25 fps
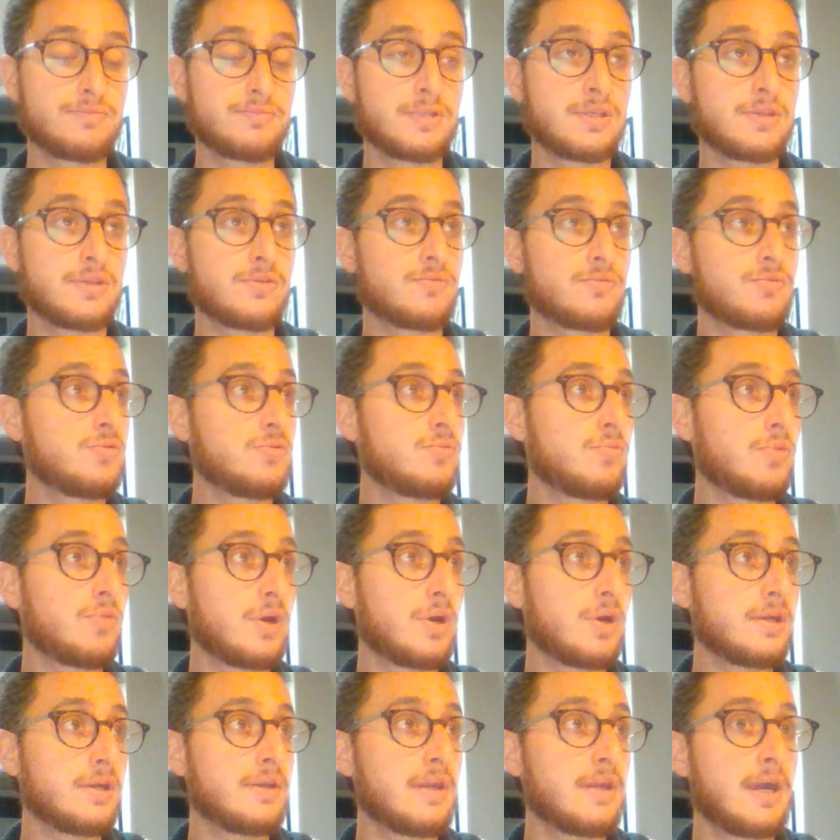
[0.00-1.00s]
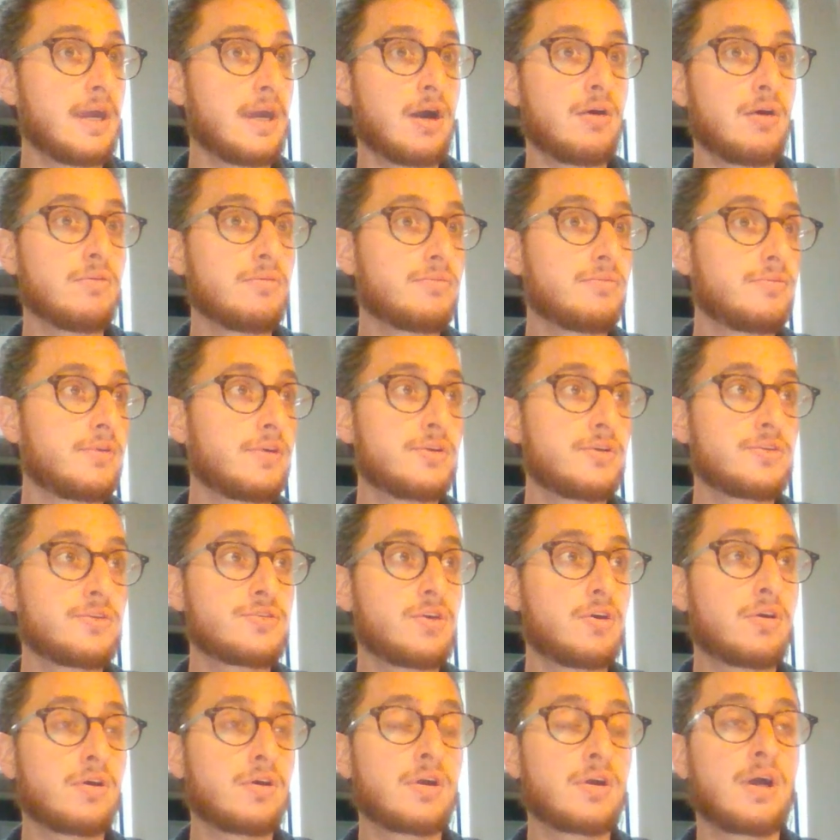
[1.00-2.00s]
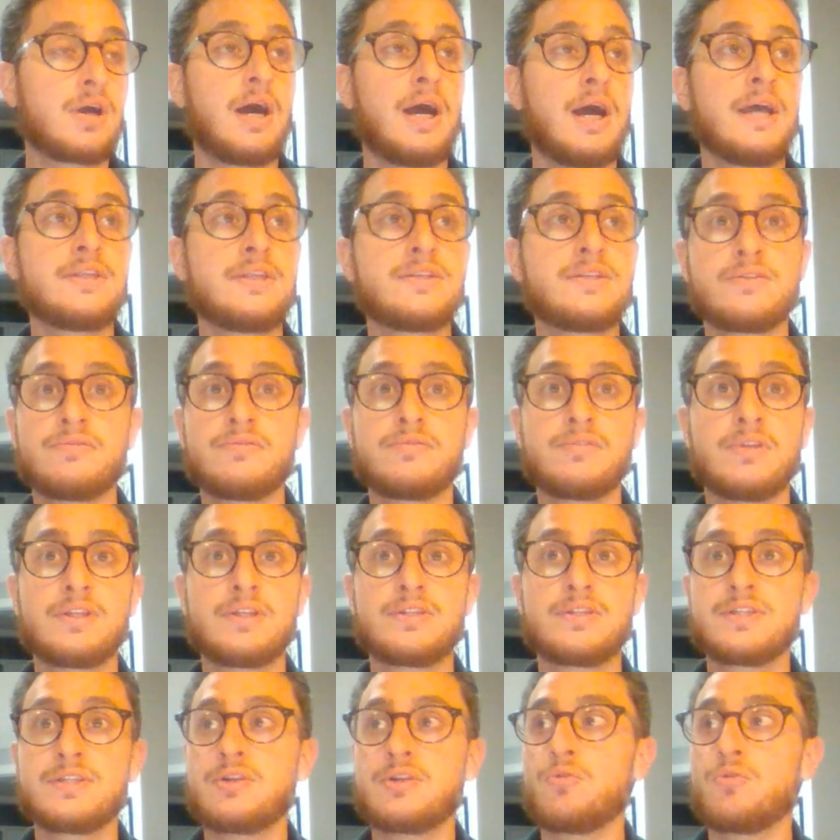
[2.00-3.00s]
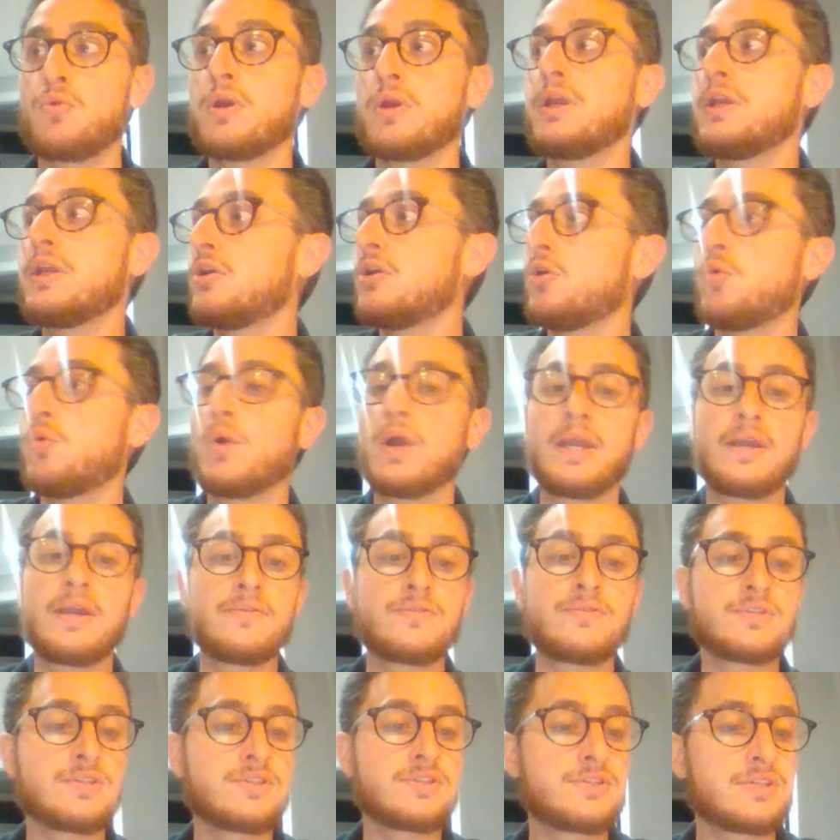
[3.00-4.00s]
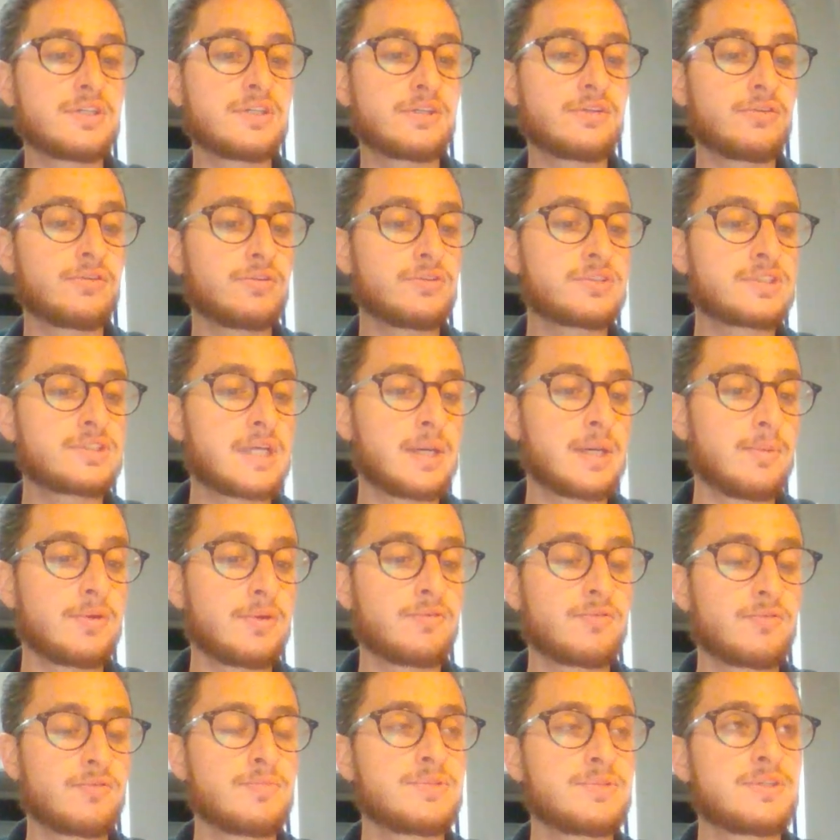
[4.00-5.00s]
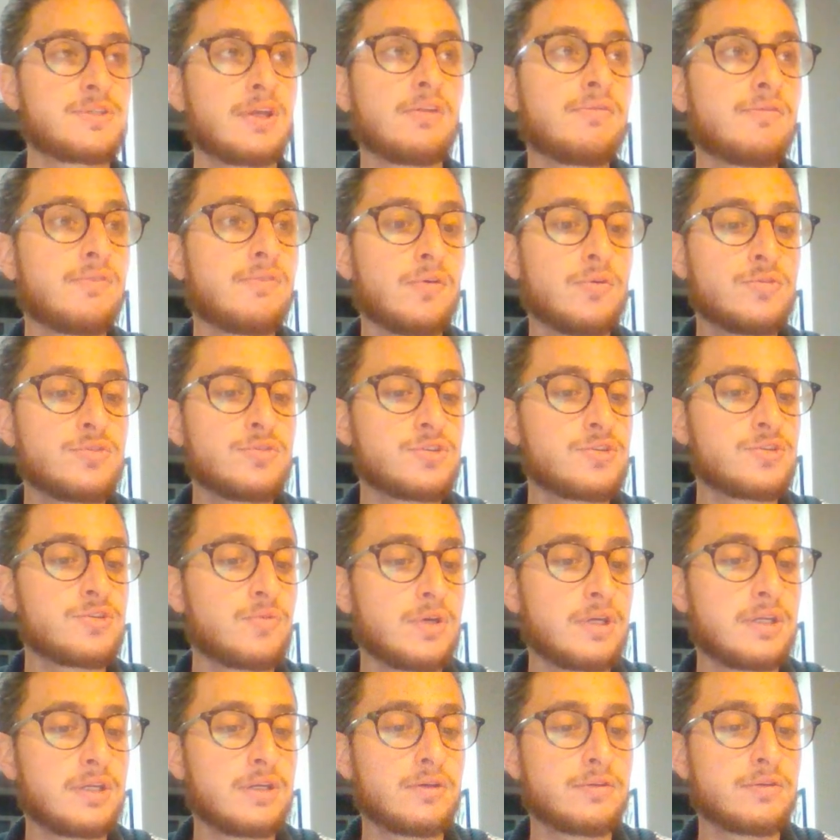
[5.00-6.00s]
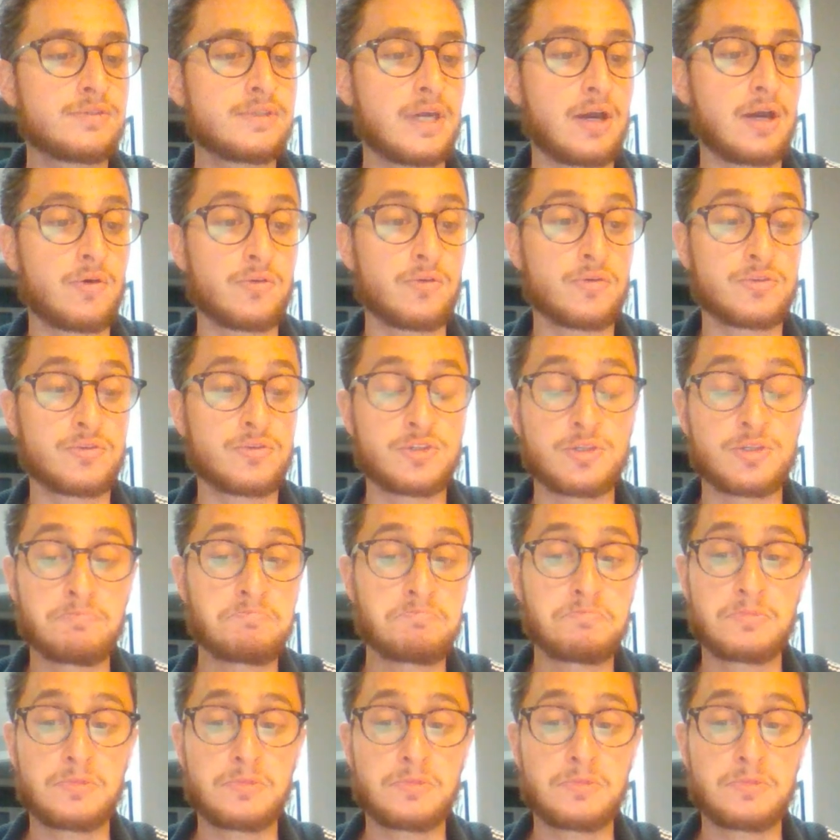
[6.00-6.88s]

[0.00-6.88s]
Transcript: In the room right now, there's all kinds of, let's say, radio waves and signals coming from cell phones and radio towers,